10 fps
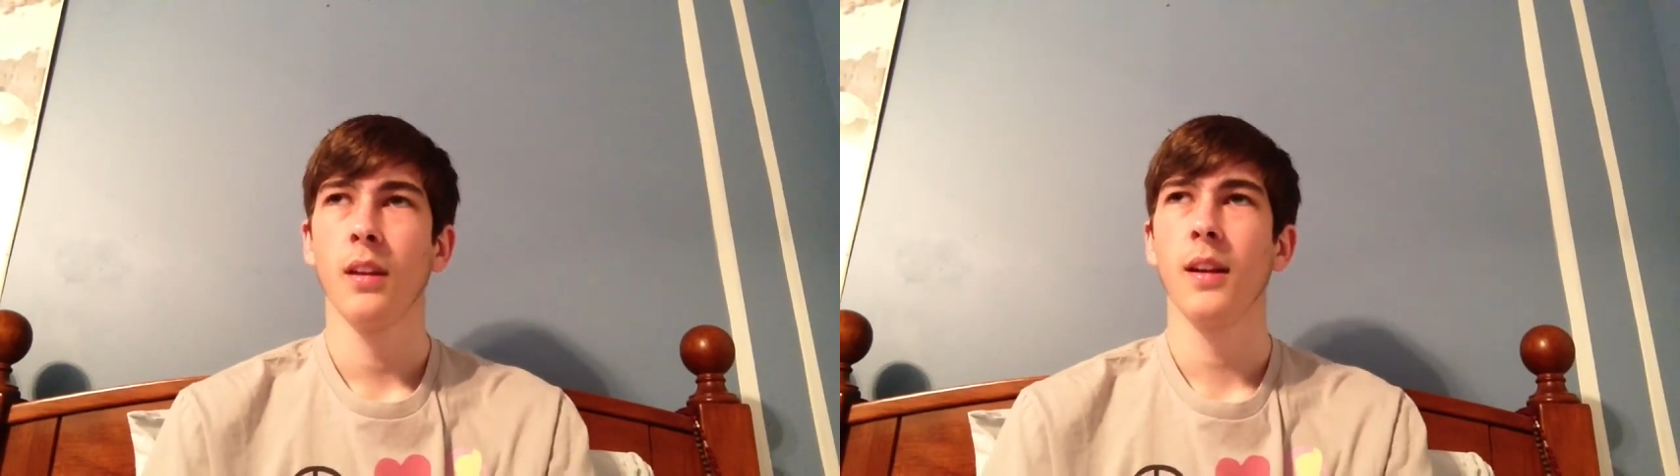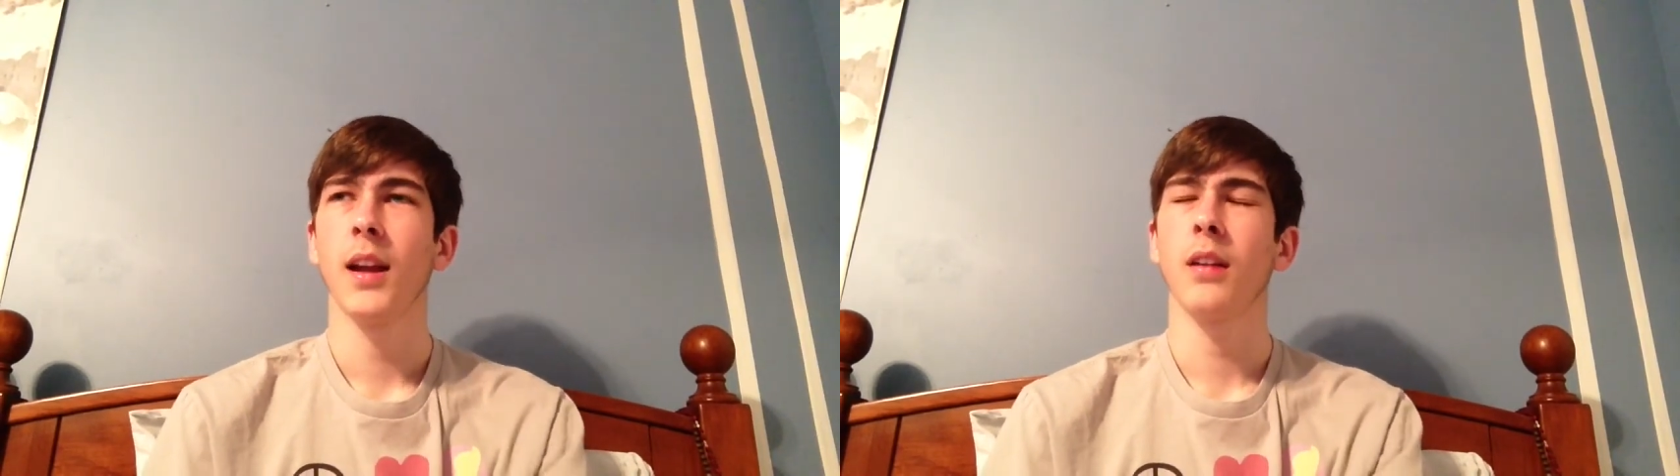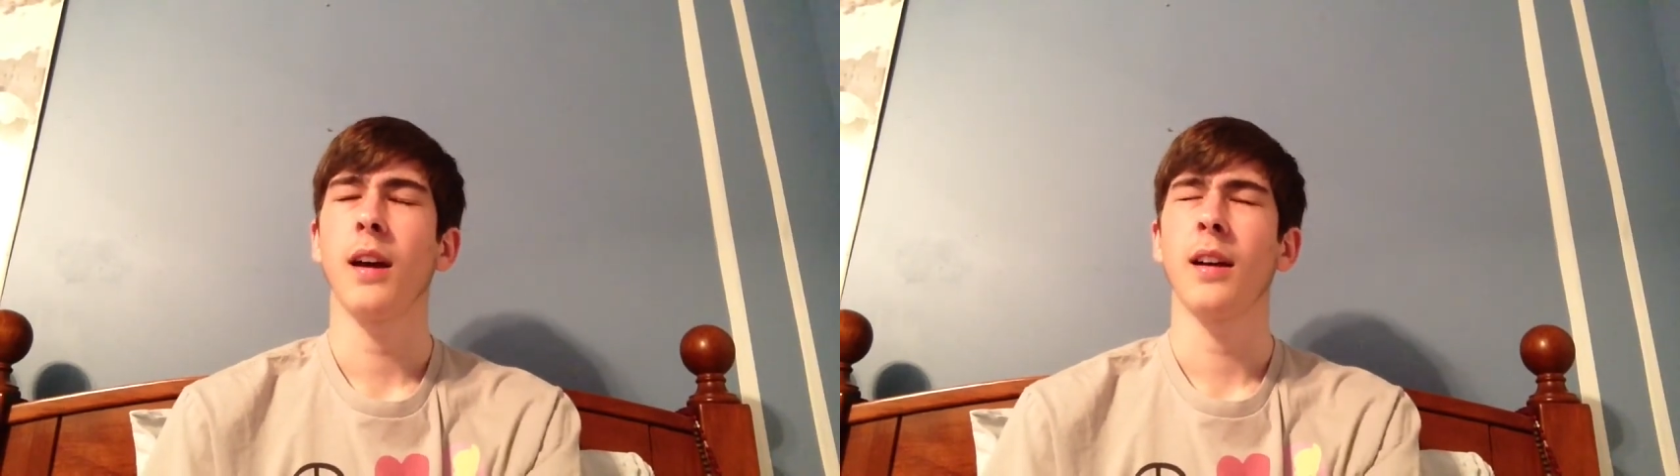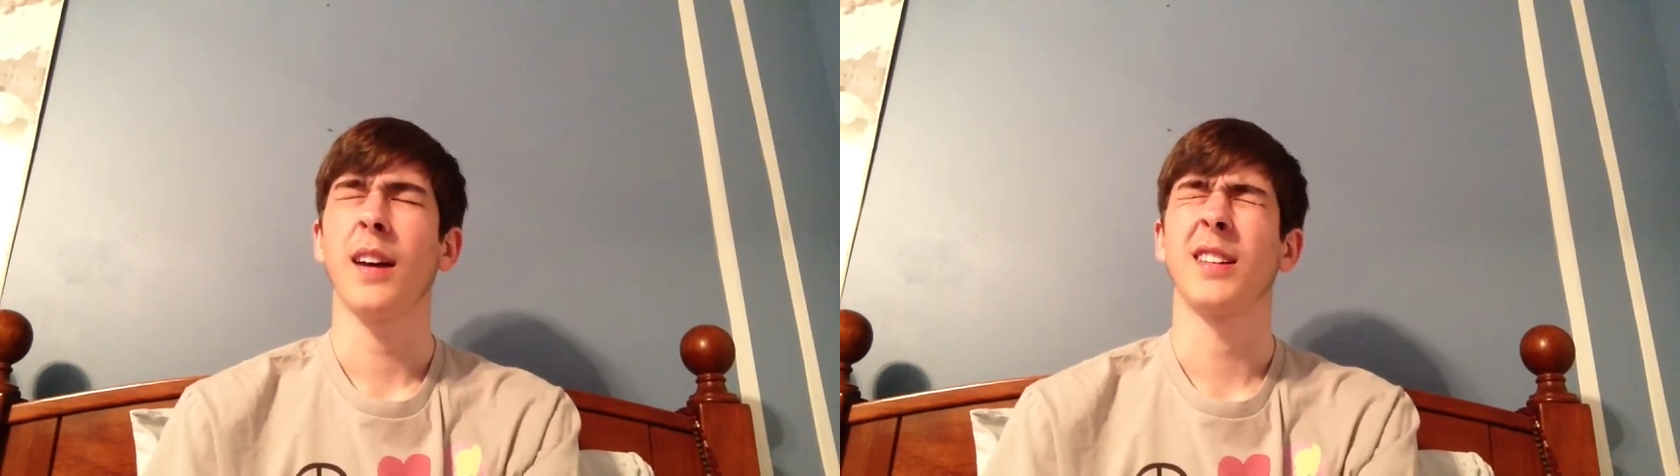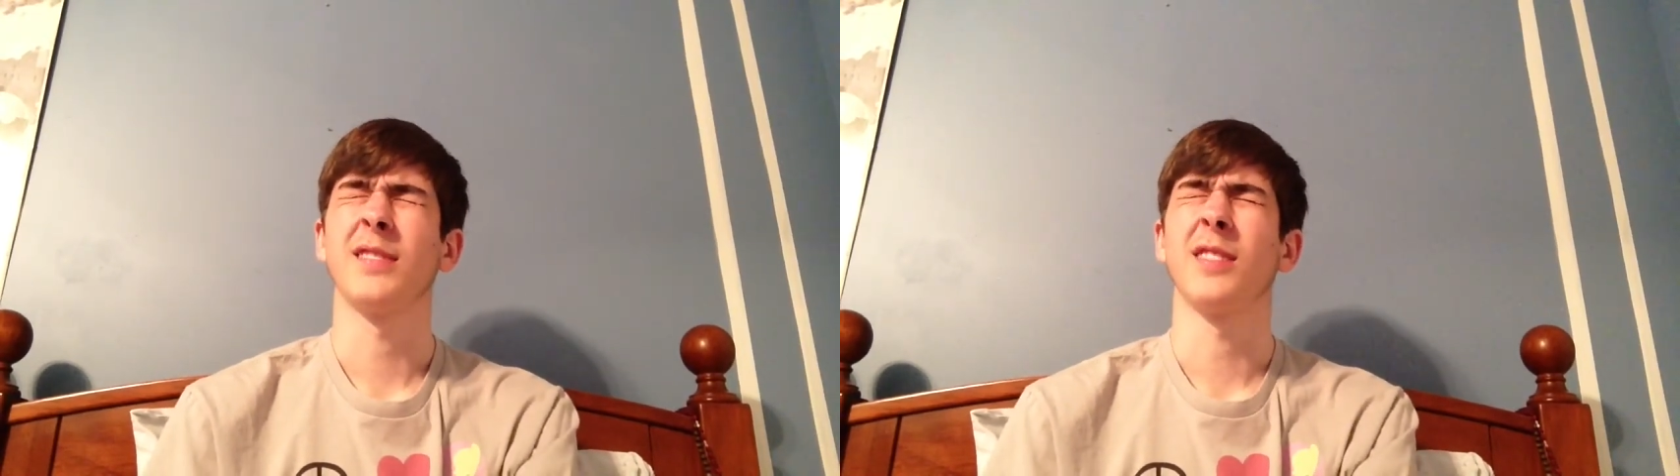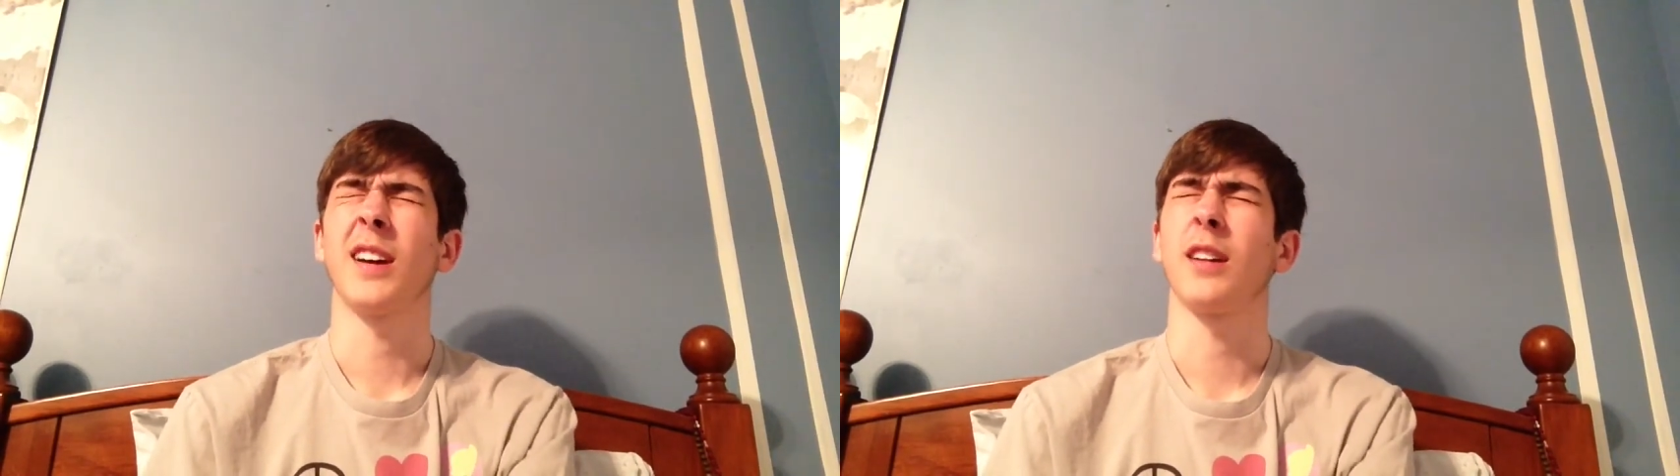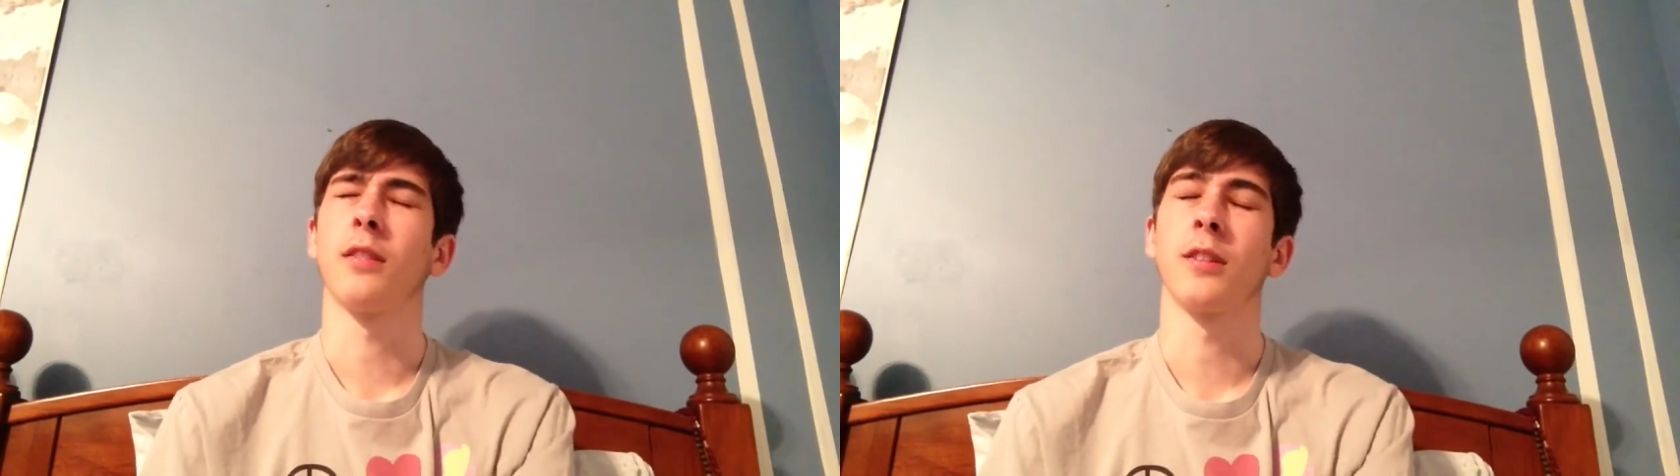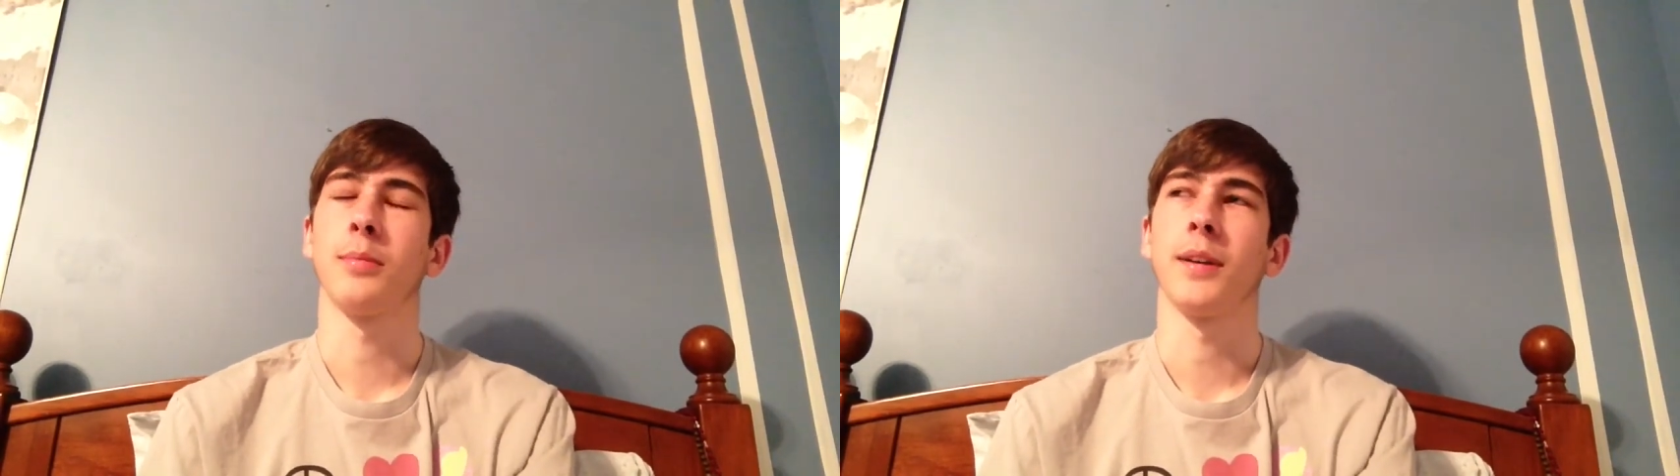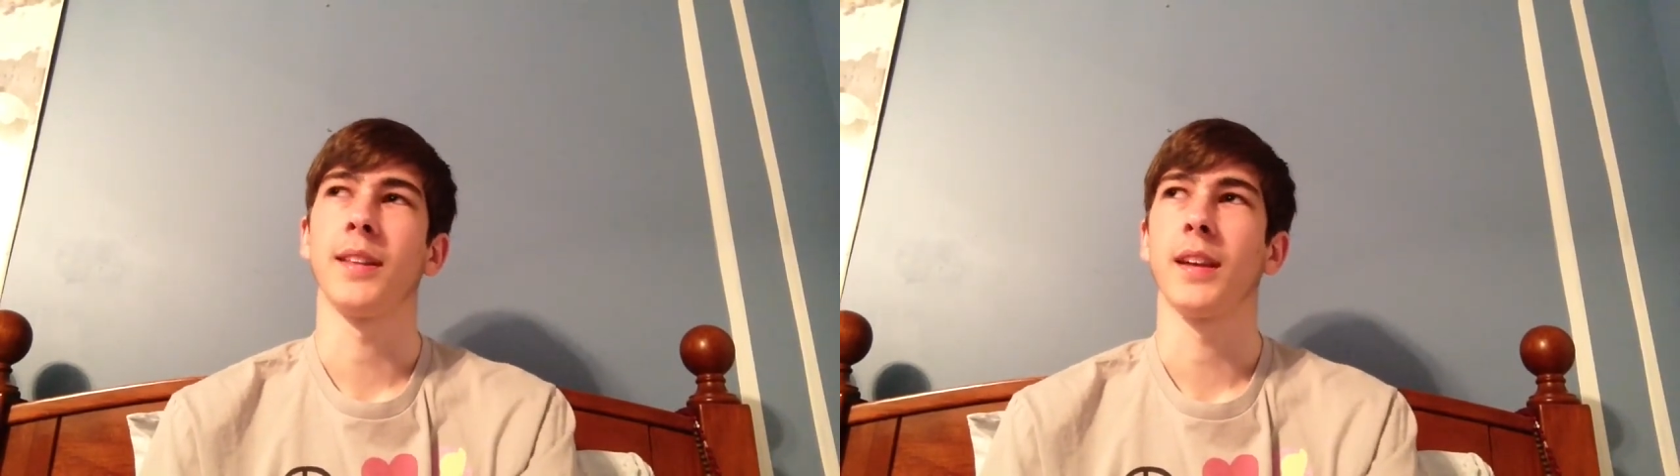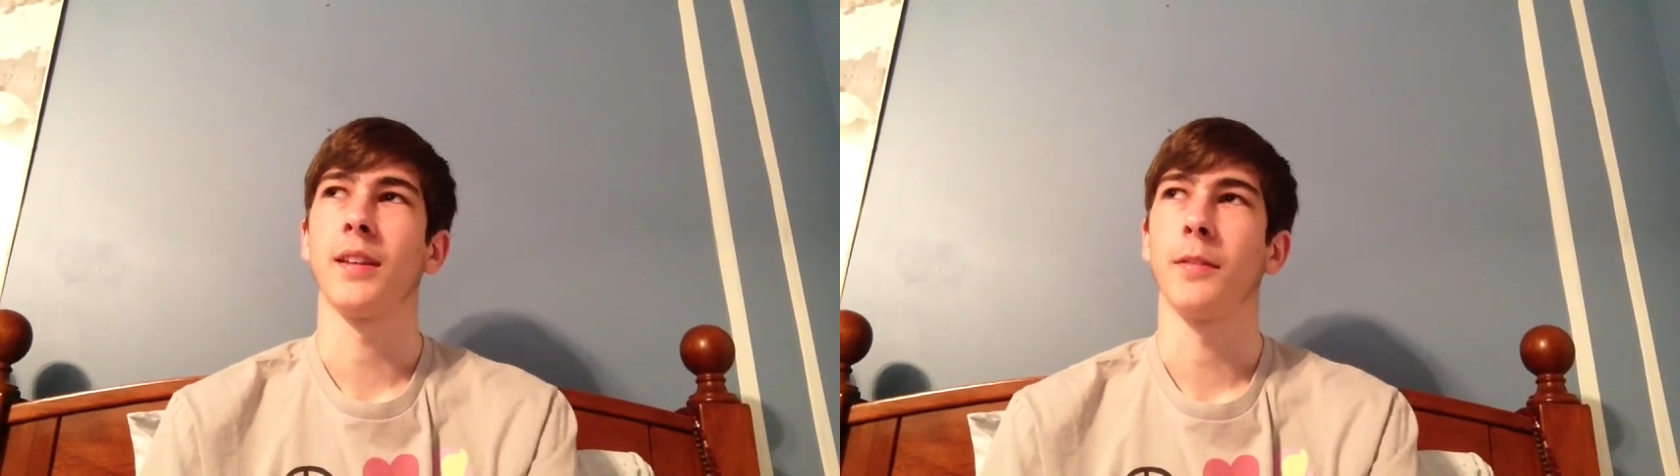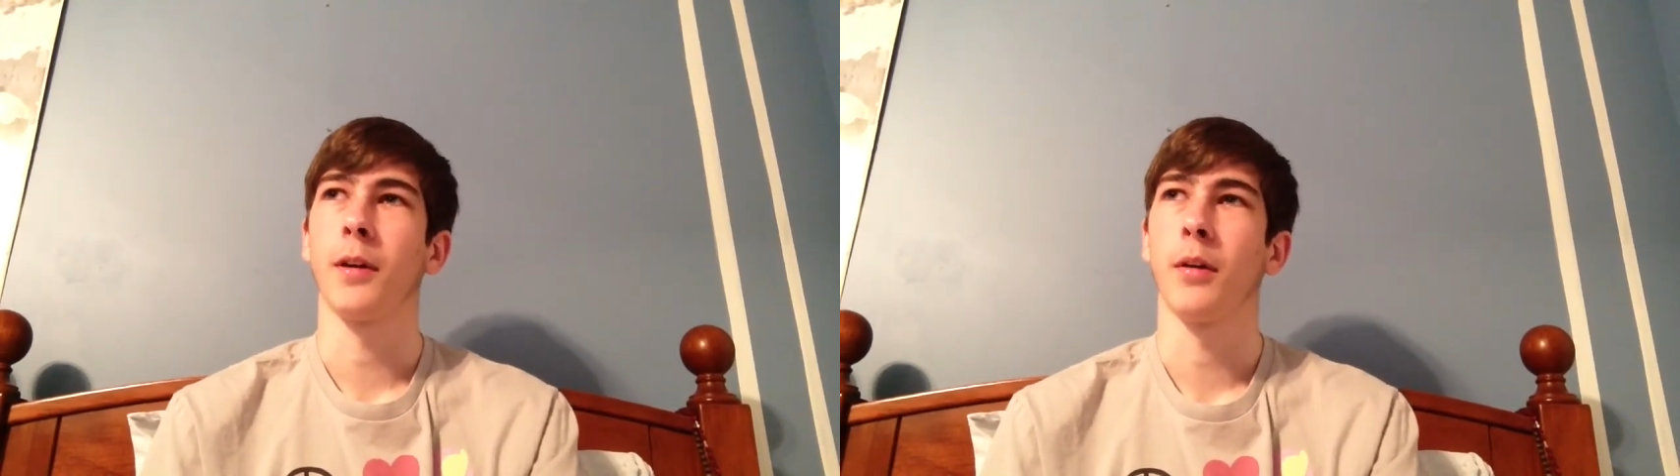I know I don't explain things very